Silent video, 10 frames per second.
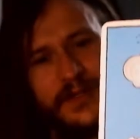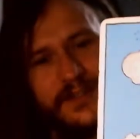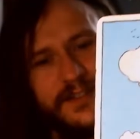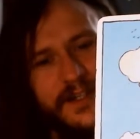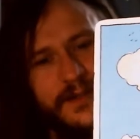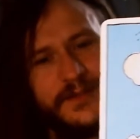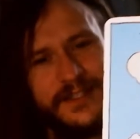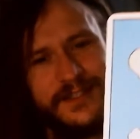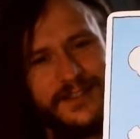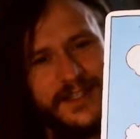of Cups
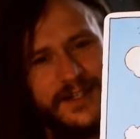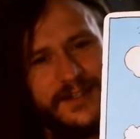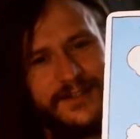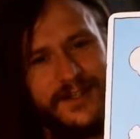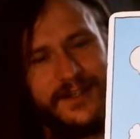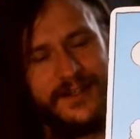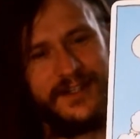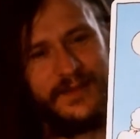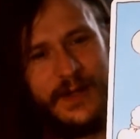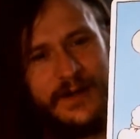energy I was talking
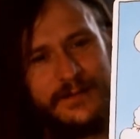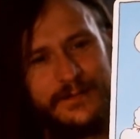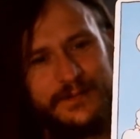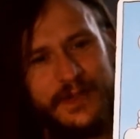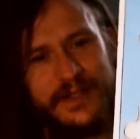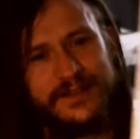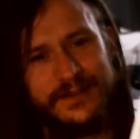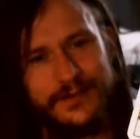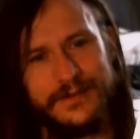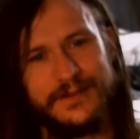about. Page of
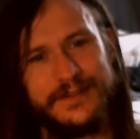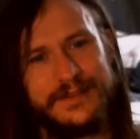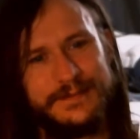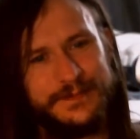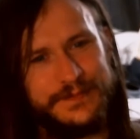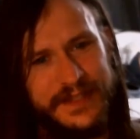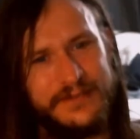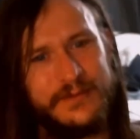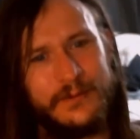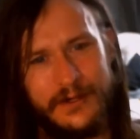Swords.
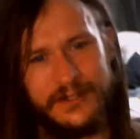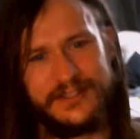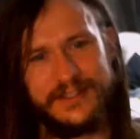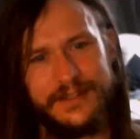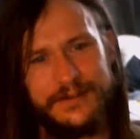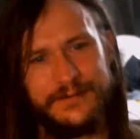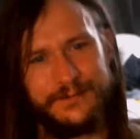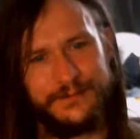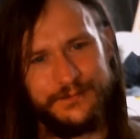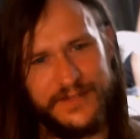They've been watching you.
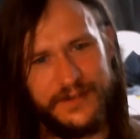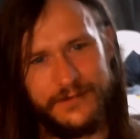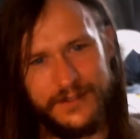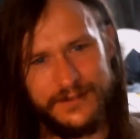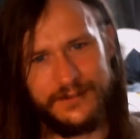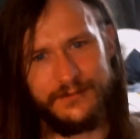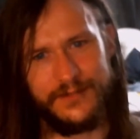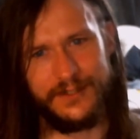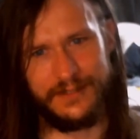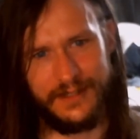They want to
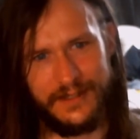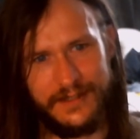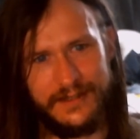communicate.